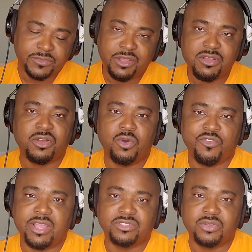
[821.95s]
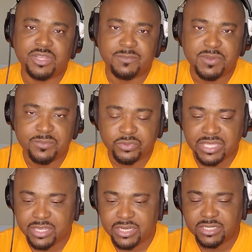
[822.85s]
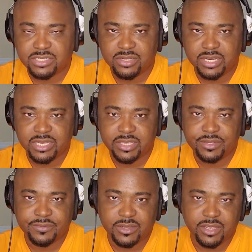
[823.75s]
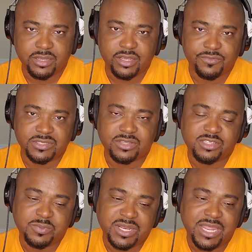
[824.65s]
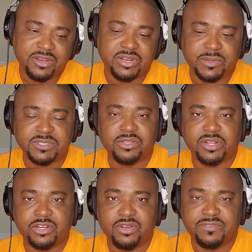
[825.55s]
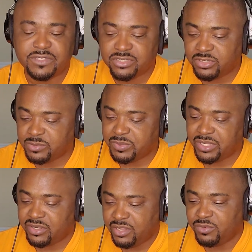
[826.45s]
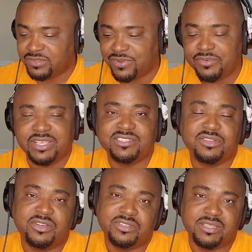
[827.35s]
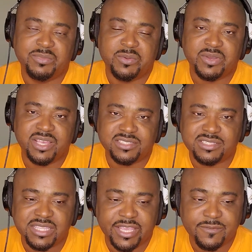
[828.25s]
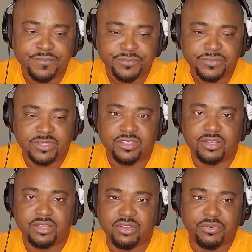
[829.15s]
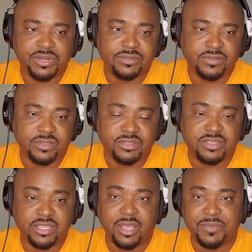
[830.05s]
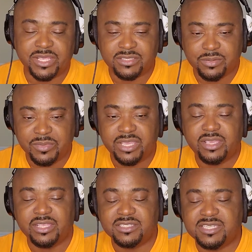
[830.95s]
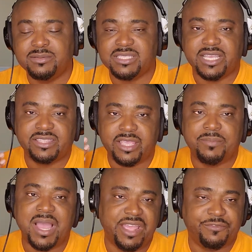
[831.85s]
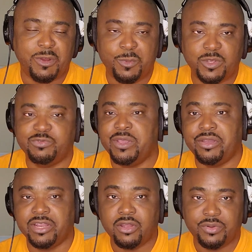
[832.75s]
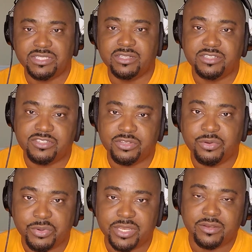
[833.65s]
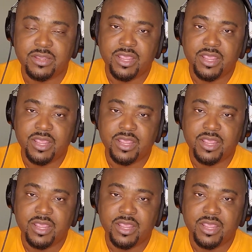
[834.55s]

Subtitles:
don't go around taunting people thinking that you're going to get good results. But I know they was doing it all for jokes, but it was very insulting to me because it's like you're going. I mean, to me, it seems like their mind frame was we're going to go into the zoo and